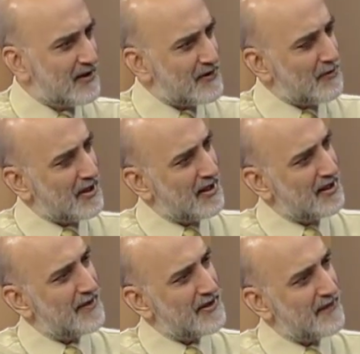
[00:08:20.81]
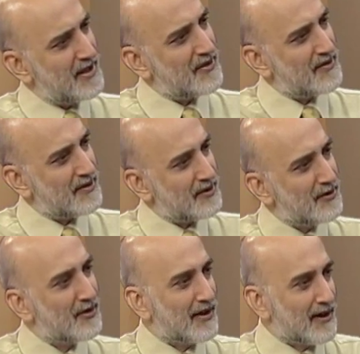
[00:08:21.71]
So what kind of interventions are
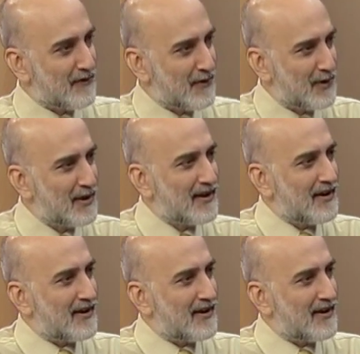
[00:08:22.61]
you looking for